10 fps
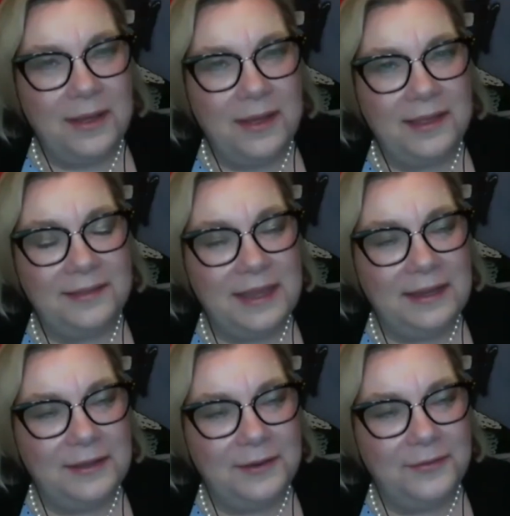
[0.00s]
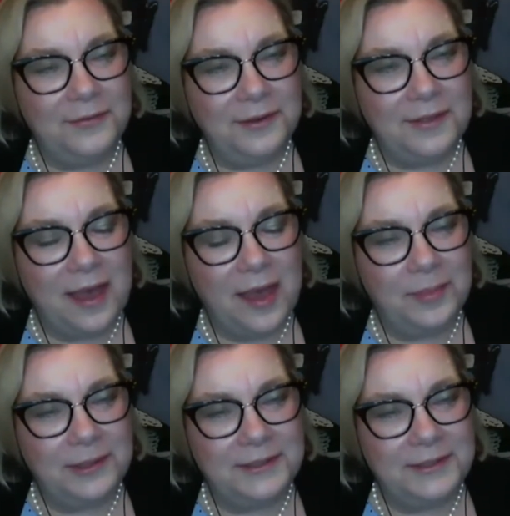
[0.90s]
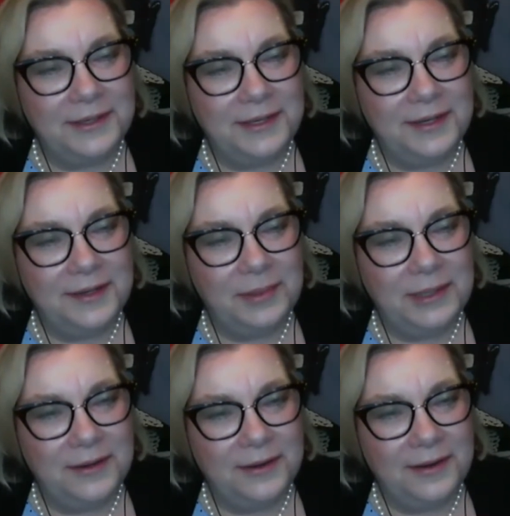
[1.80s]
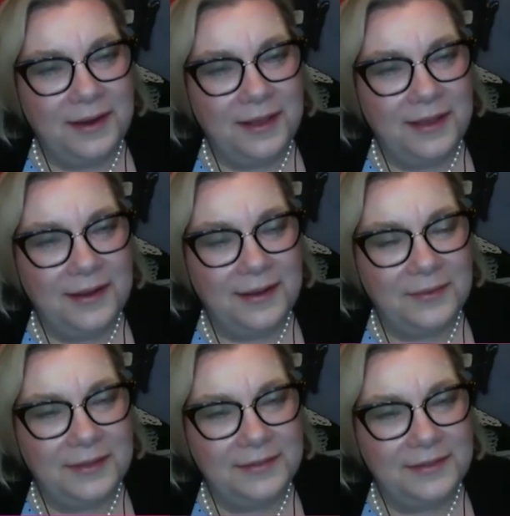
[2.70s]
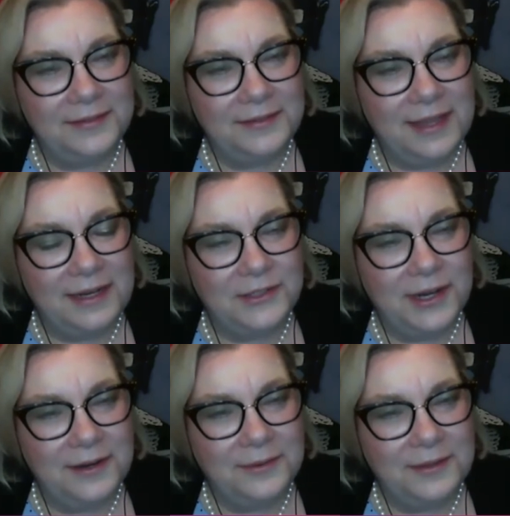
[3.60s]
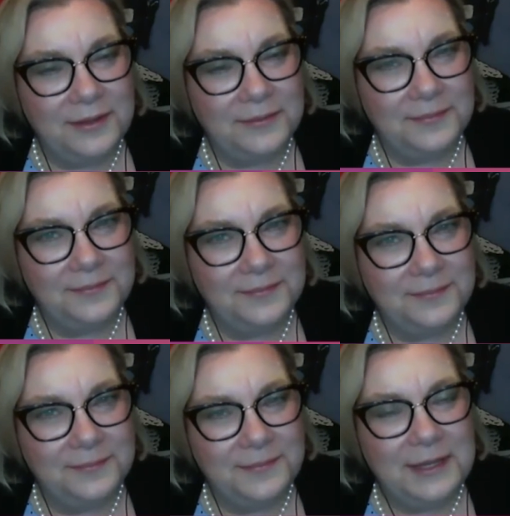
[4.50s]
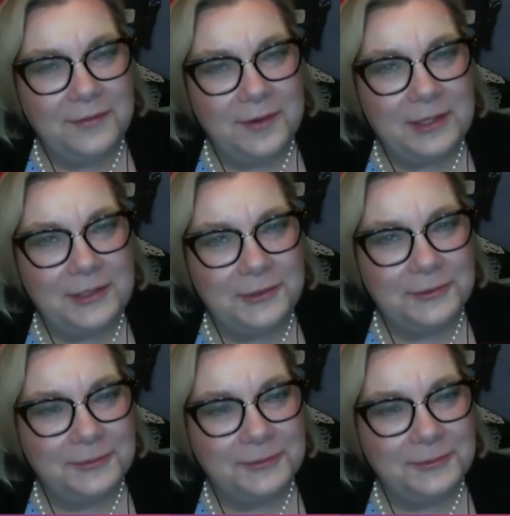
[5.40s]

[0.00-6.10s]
Well, and thank you for the opportunity, Peter, and it was a delight chatting with you. Thank you very much.